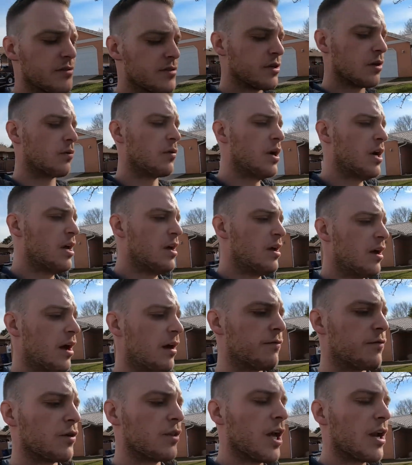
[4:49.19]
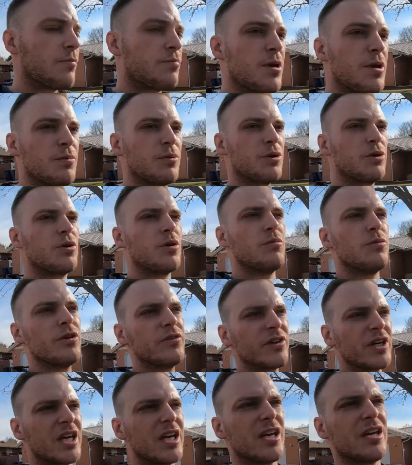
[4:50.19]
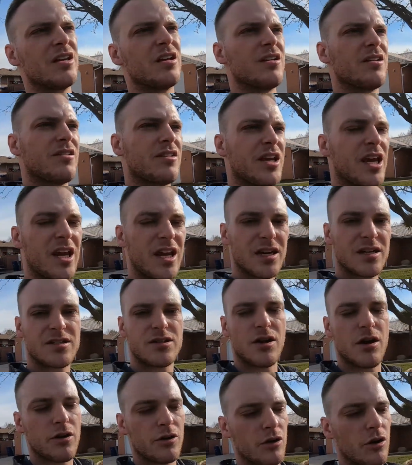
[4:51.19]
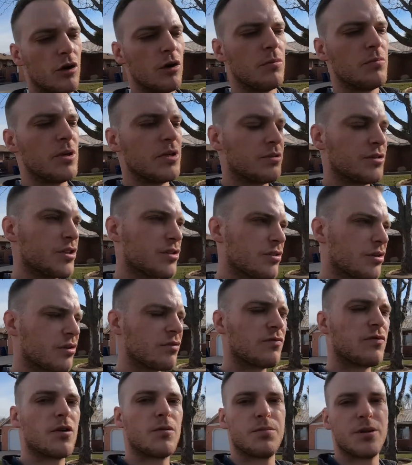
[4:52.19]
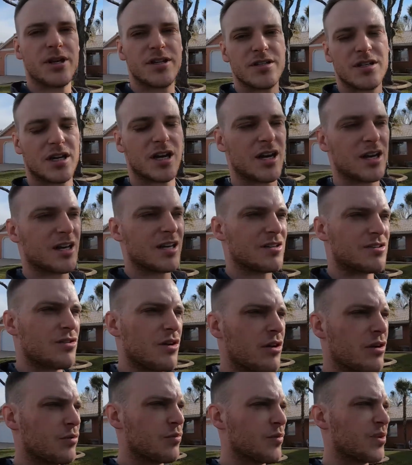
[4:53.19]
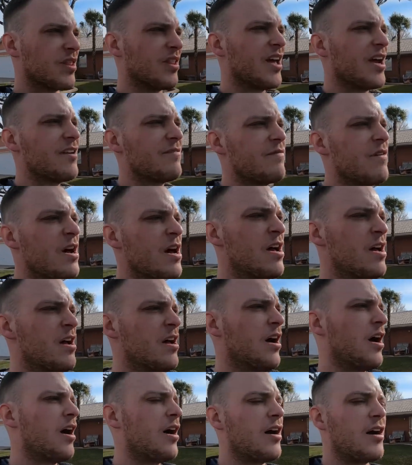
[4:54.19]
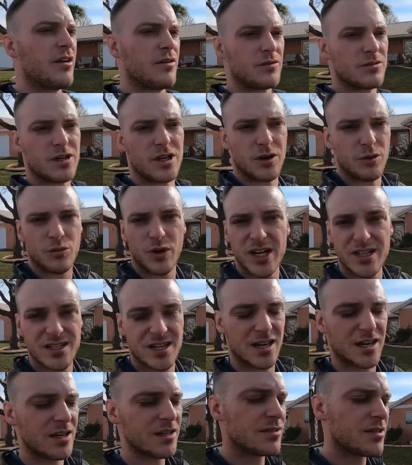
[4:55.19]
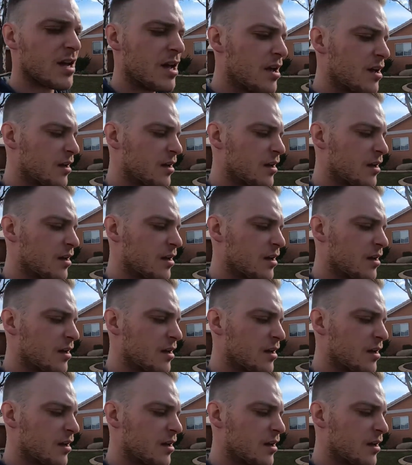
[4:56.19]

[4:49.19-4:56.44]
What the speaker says: So for a lot of people who are moving in, getting a starter home, just looking for a place to kind of get started with life and raise kids,